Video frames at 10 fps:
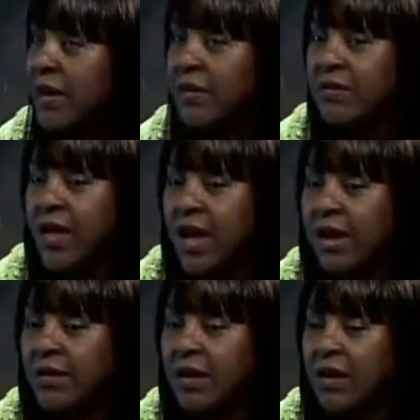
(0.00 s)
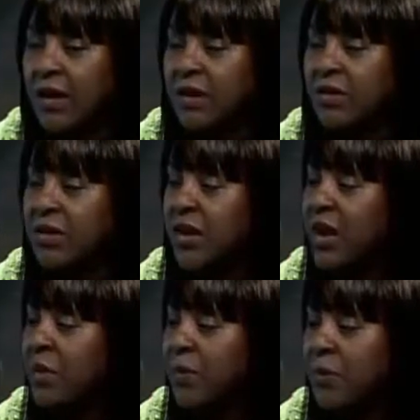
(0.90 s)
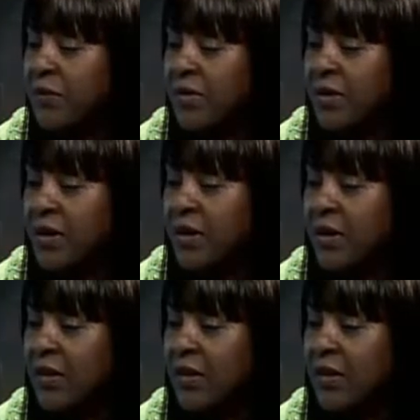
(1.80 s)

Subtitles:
is that to tell a person